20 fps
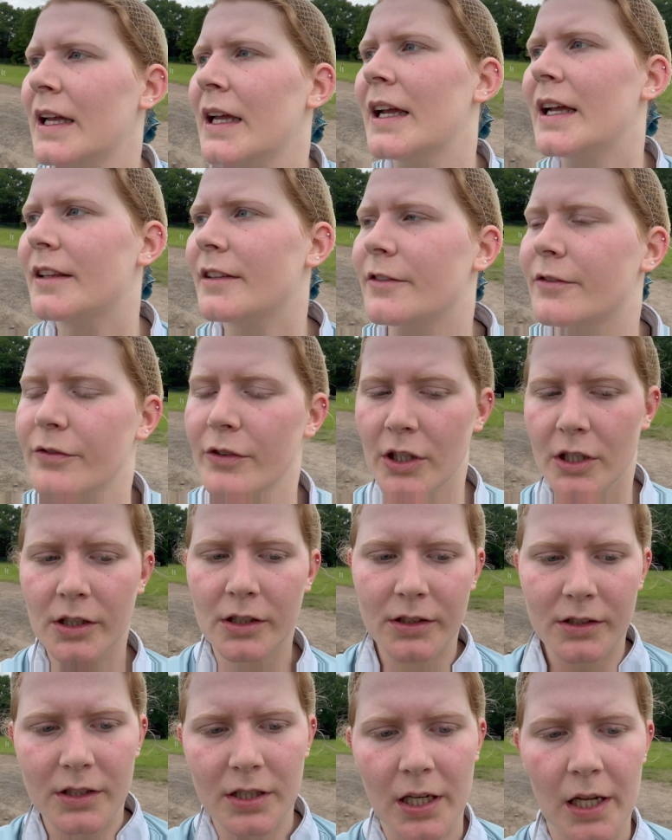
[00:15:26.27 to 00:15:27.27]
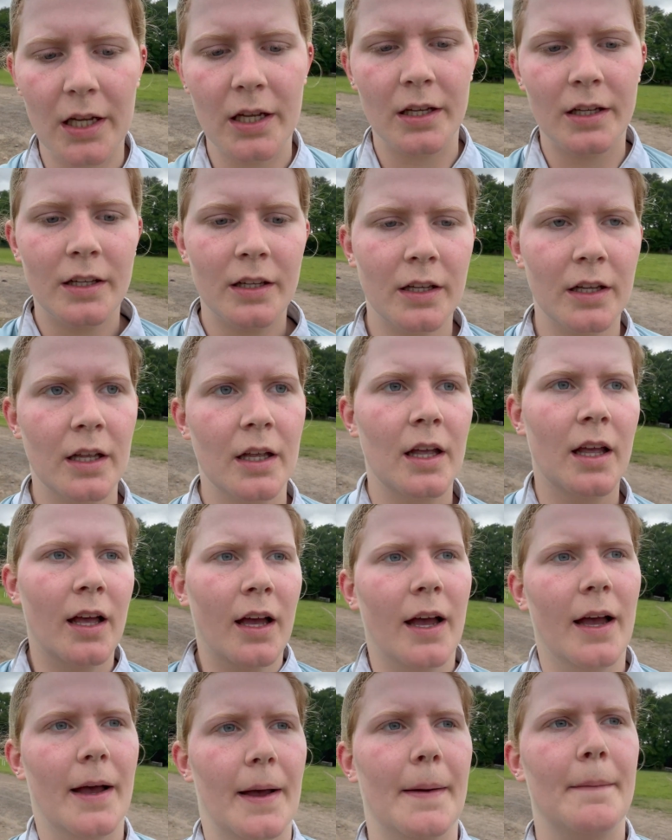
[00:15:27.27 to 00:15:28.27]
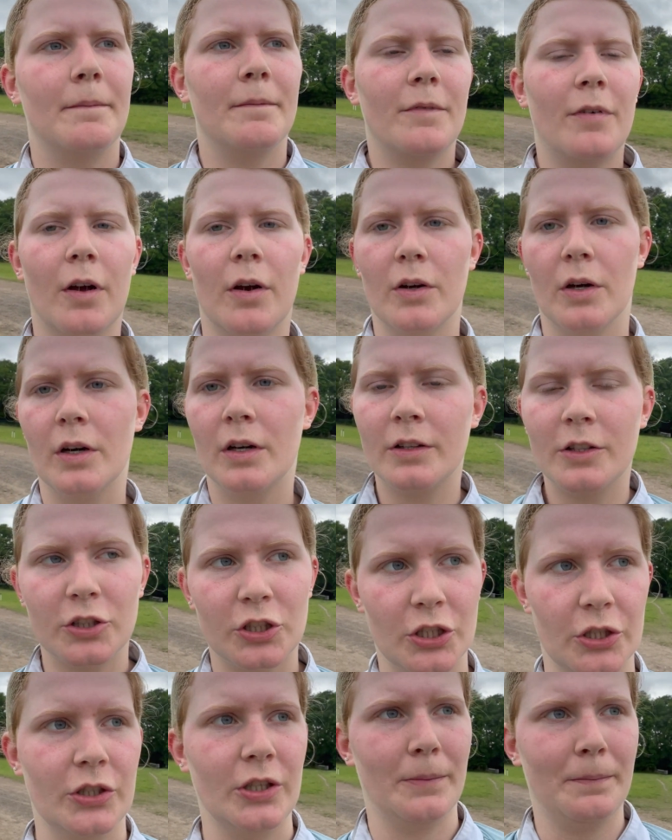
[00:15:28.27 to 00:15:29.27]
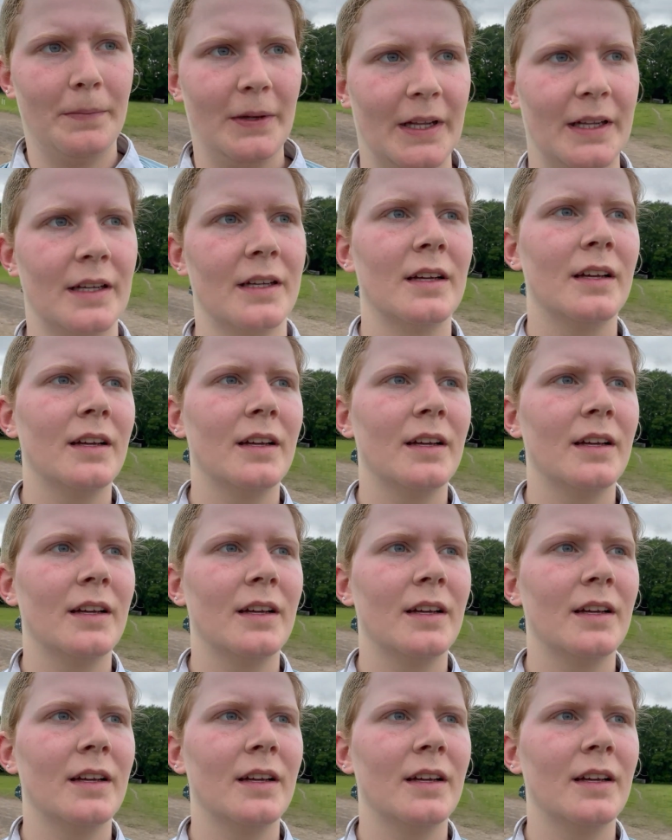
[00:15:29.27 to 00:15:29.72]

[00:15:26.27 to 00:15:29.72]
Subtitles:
in the front for the show jumping.